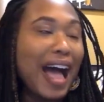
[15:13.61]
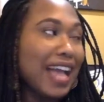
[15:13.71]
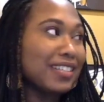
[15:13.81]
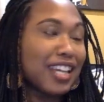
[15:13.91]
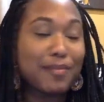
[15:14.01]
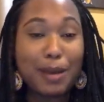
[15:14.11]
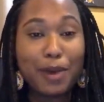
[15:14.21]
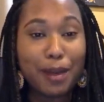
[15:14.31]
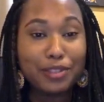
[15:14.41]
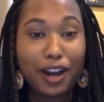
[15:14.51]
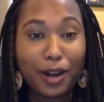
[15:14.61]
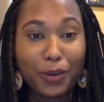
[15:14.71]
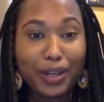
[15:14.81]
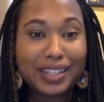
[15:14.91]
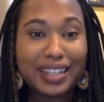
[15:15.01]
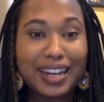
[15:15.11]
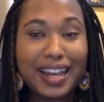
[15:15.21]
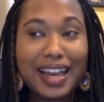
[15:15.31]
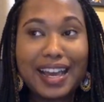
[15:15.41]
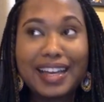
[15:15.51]
I just gave my mom the artwork that I
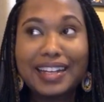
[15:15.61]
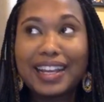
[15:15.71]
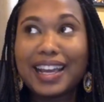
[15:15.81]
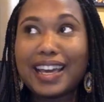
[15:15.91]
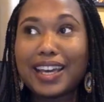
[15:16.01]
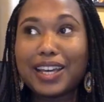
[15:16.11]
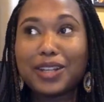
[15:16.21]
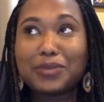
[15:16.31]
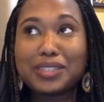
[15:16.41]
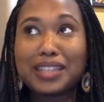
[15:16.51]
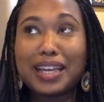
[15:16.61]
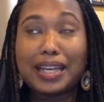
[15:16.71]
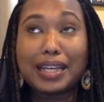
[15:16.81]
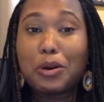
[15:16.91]
had and was like,